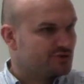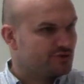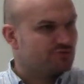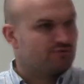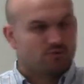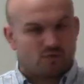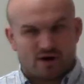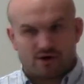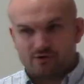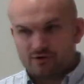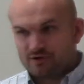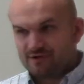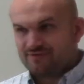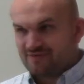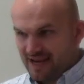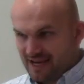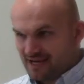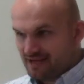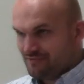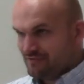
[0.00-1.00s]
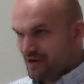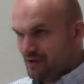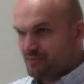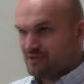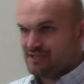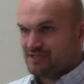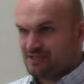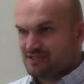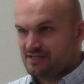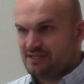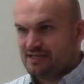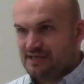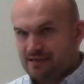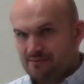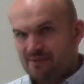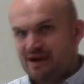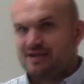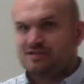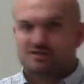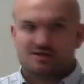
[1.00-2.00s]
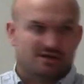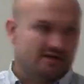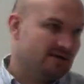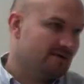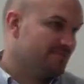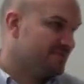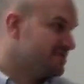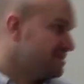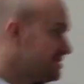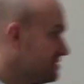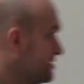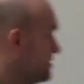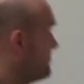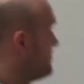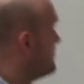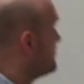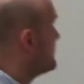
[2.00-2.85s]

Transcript: Square root of negative numbers is the imaginary number system.